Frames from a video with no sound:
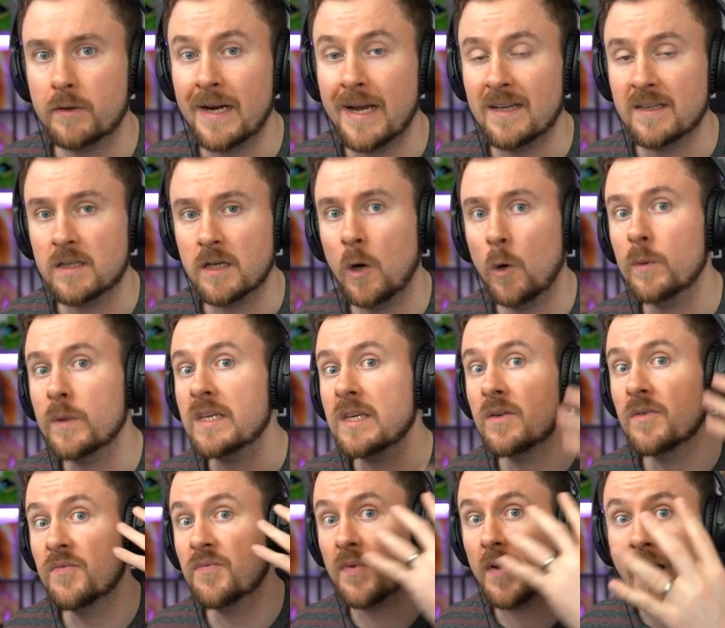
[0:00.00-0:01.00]
has only
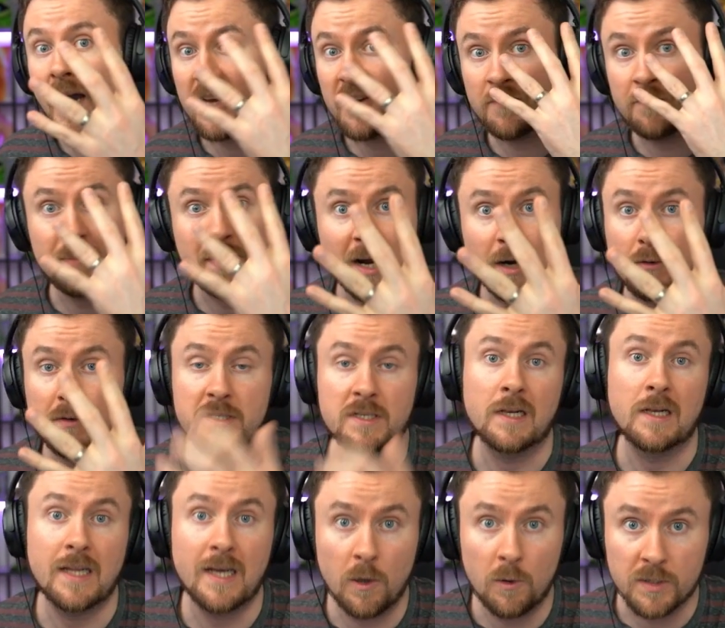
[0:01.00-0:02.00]
5 barrels
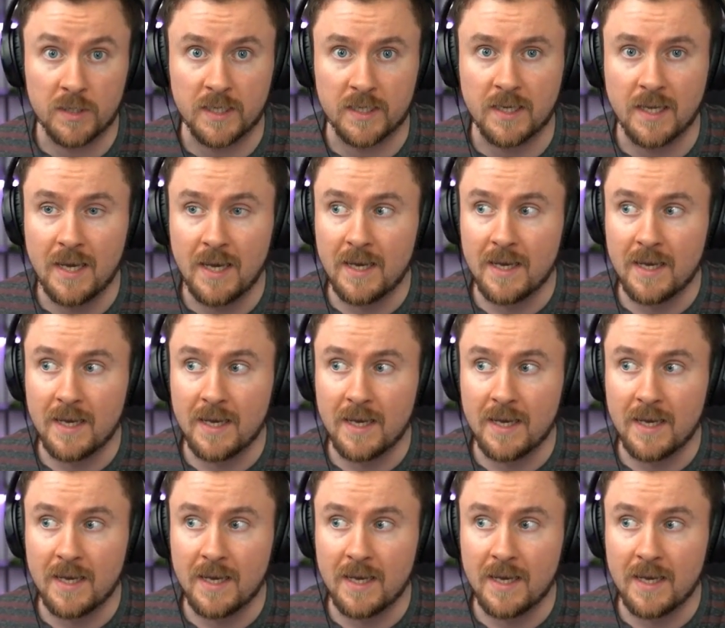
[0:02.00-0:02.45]
loaded